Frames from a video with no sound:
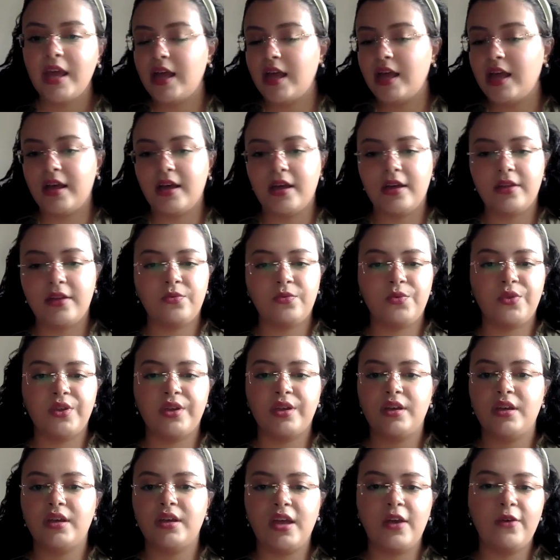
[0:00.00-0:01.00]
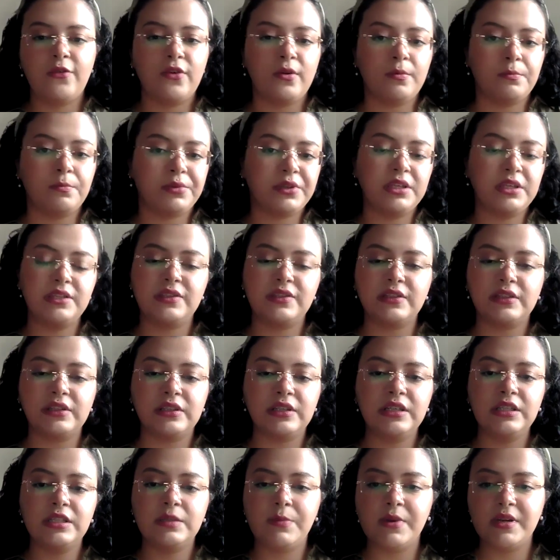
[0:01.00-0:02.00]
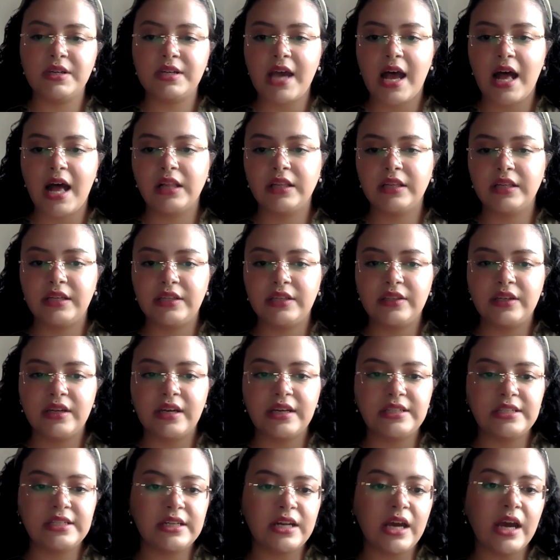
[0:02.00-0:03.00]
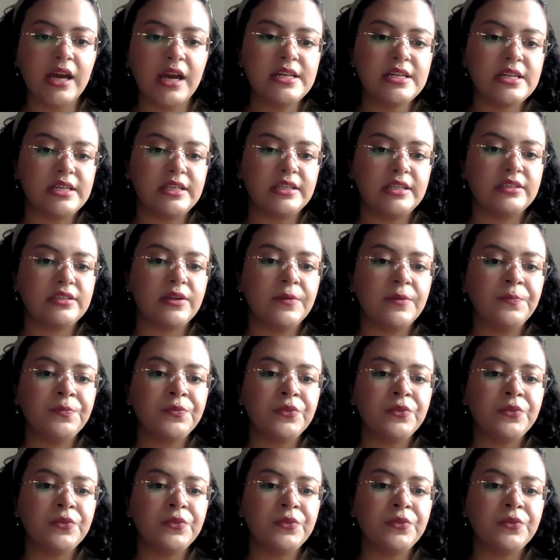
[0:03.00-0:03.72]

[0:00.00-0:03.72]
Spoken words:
the if it bleeds, it leads mentality in the 1990s.